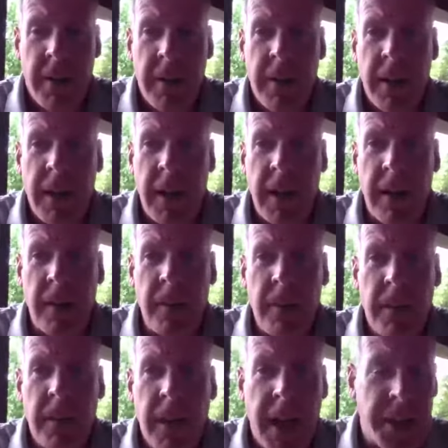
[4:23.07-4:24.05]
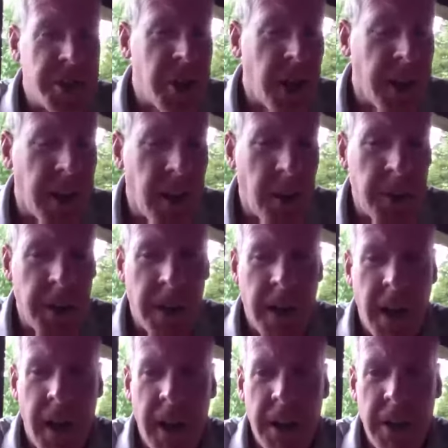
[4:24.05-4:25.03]
at John A. Logan
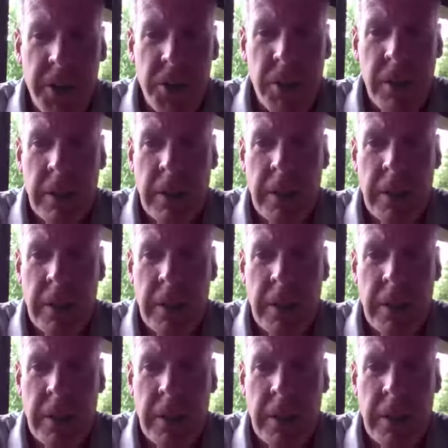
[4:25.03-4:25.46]
College.